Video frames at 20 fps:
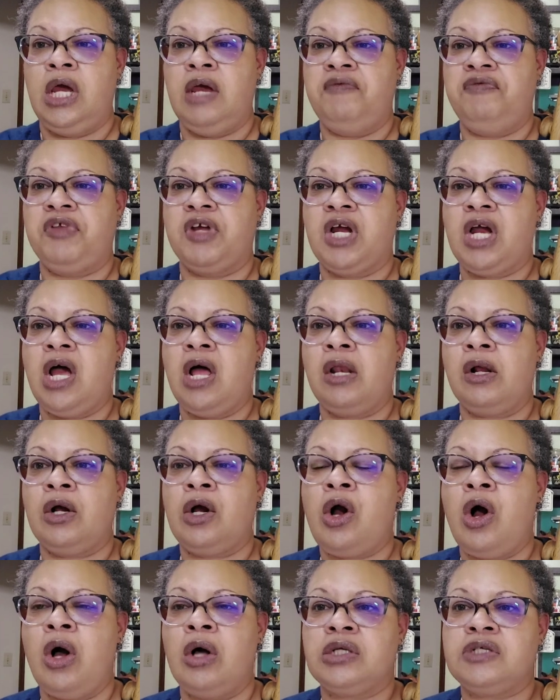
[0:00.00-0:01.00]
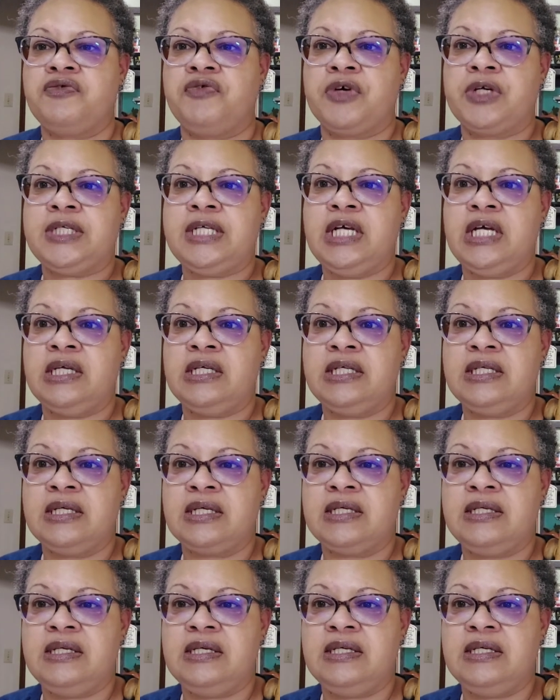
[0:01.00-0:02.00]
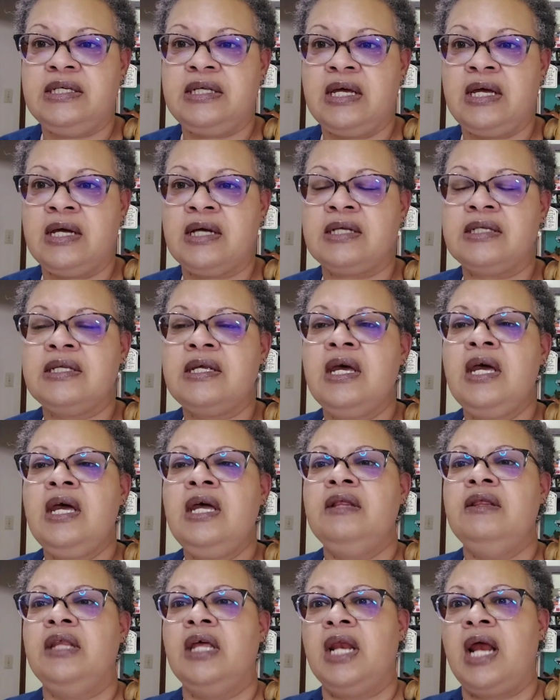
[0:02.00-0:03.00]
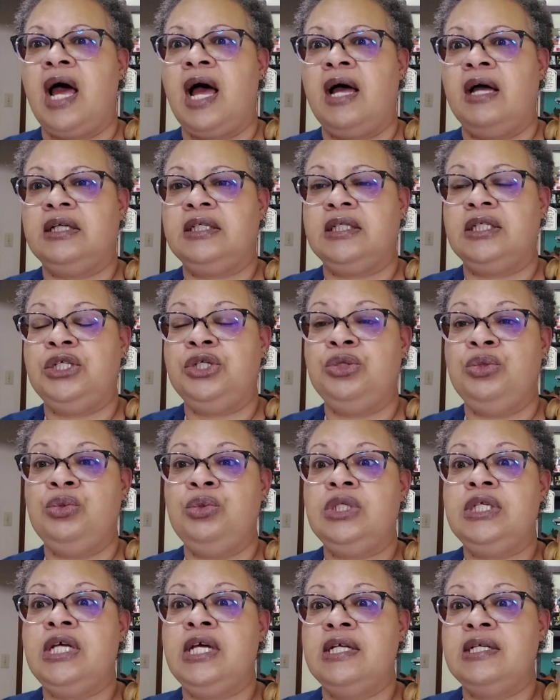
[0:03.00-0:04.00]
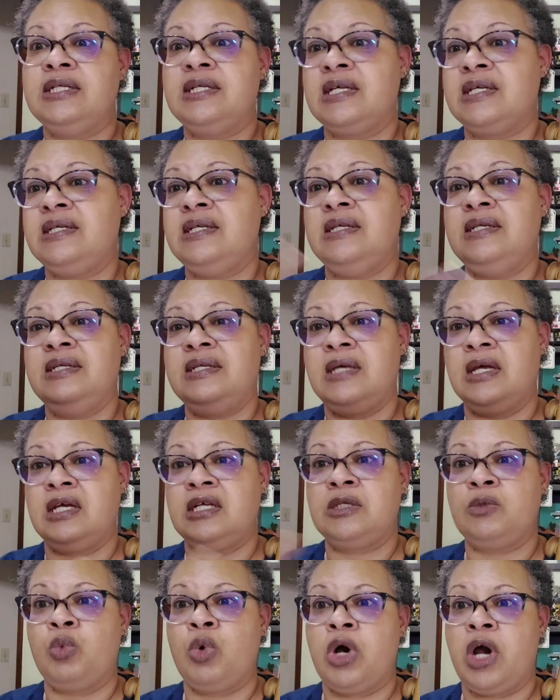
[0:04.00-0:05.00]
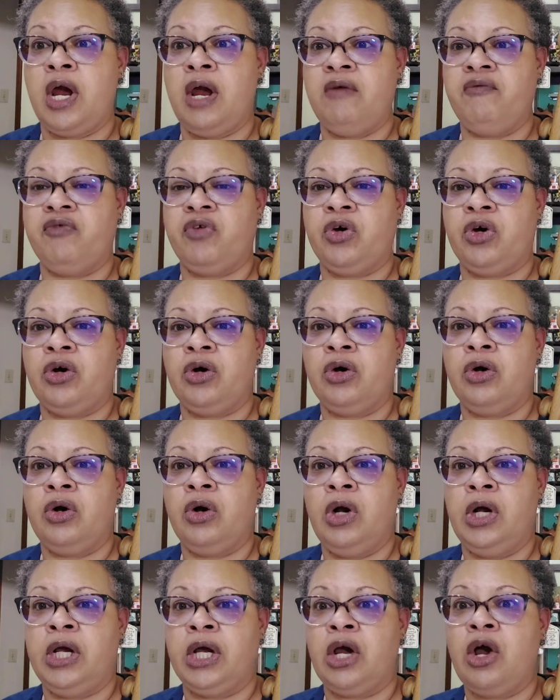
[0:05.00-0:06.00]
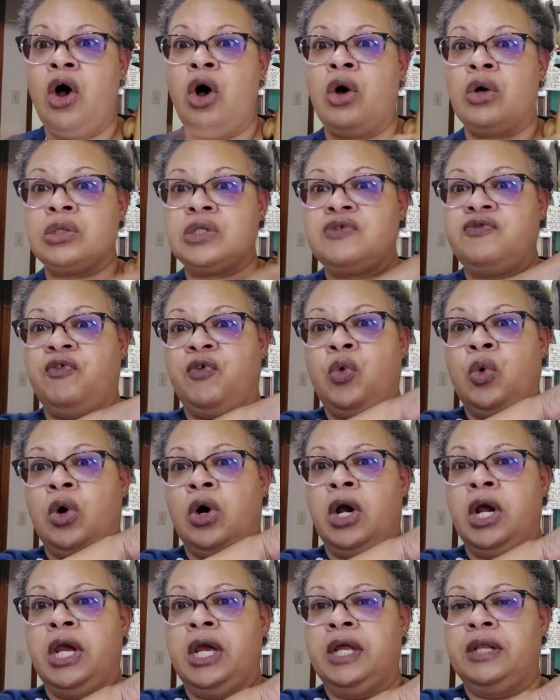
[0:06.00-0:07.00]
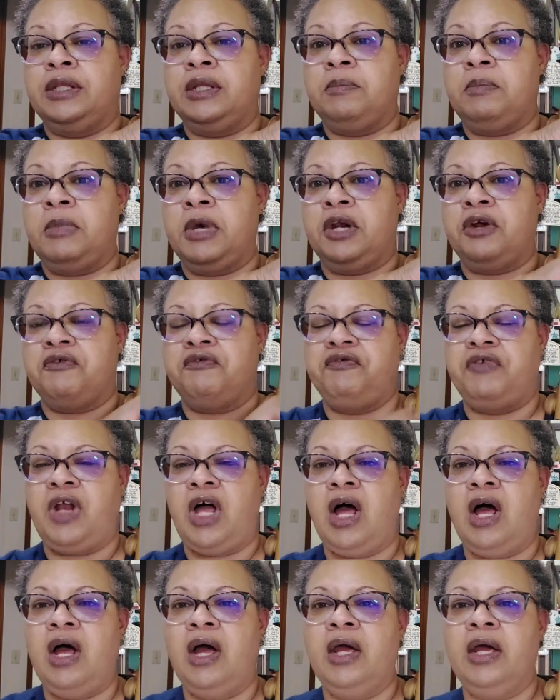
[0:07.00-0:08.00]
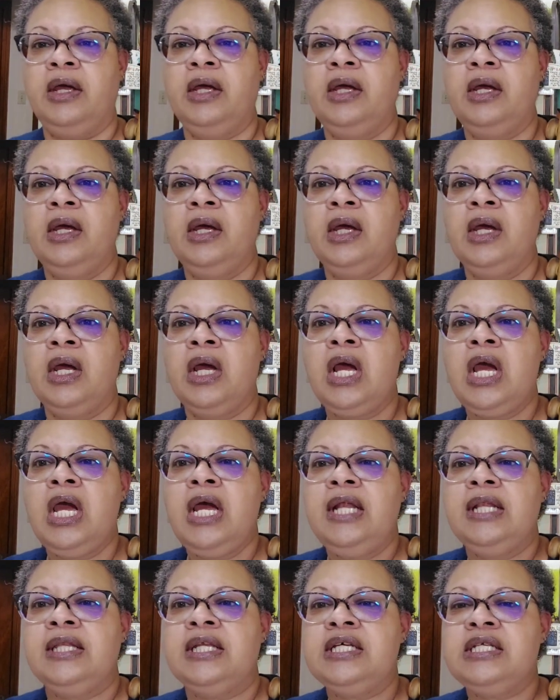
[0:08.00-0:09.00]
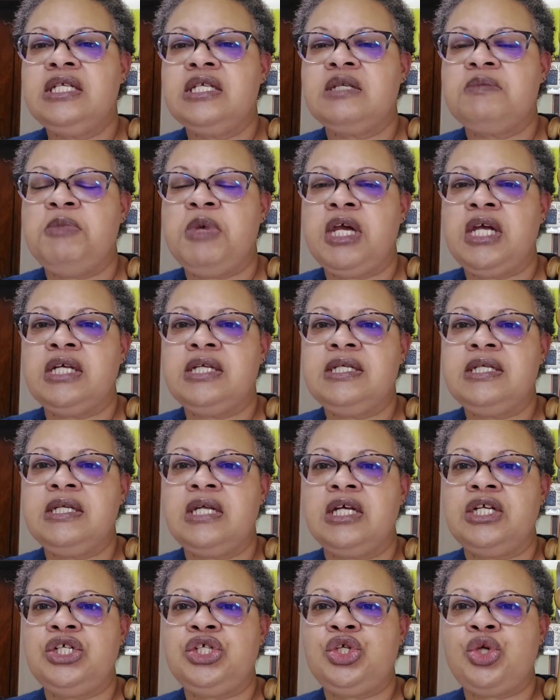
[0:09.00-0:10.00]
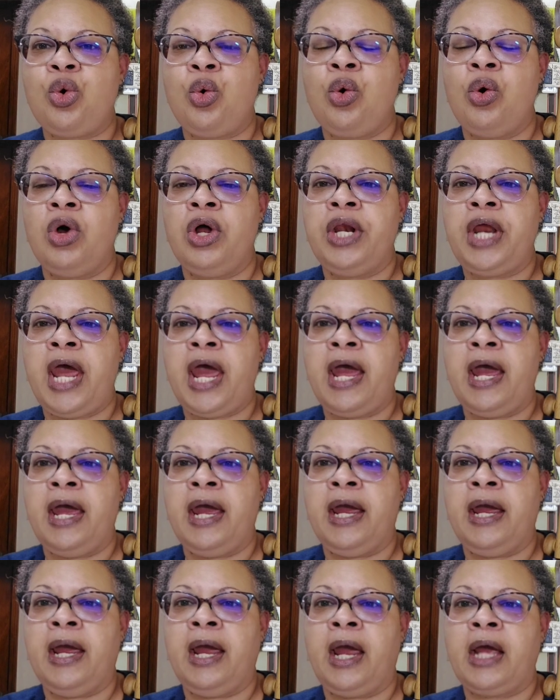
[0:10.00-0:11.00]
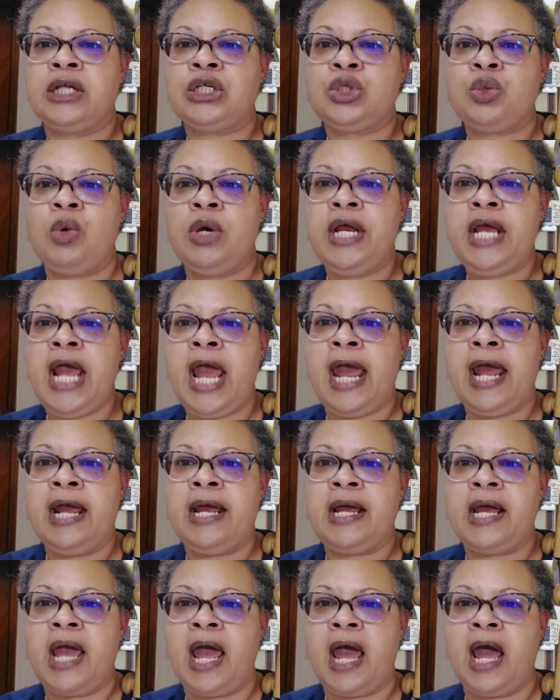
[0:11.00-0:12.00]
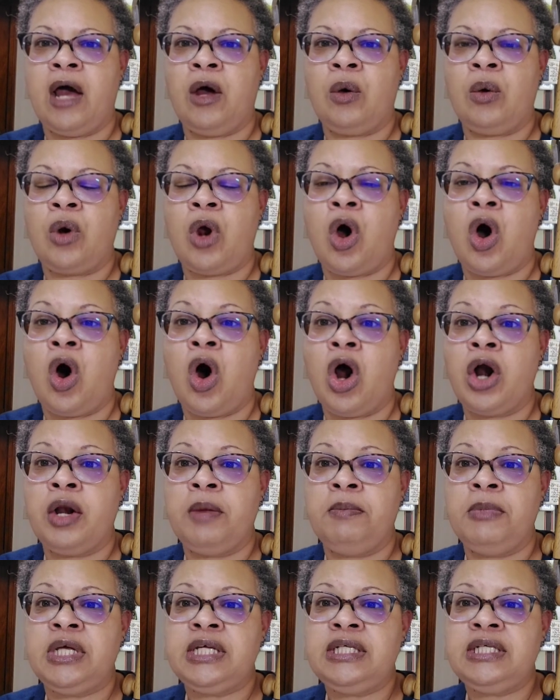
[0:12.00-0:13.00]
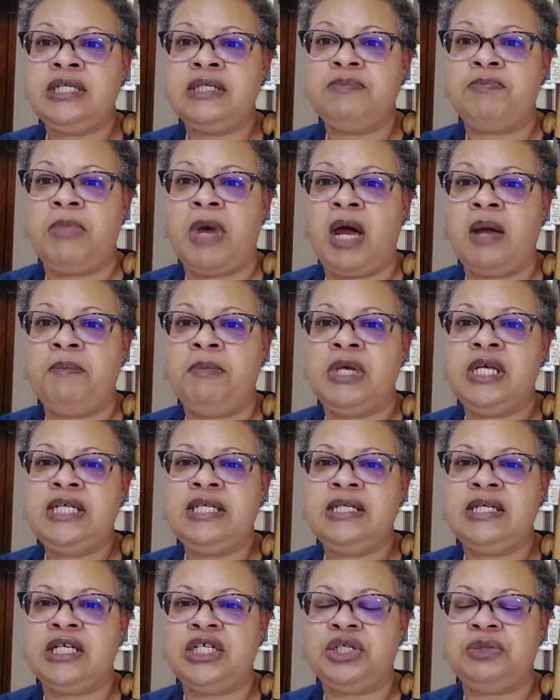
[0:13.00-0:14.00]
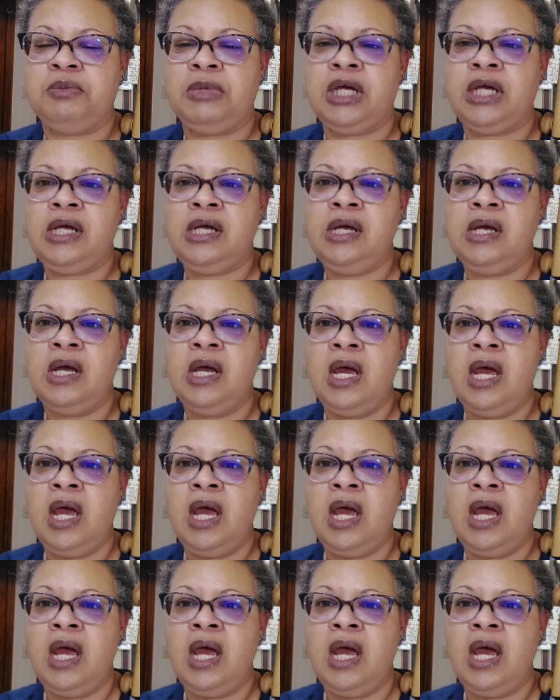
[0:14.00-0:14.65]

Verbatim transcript: if the color calls for 1066, then I do 1066 wherever it calls for in the butterfly. This is being stitched on a 28 count Artemis by B Stitch Me.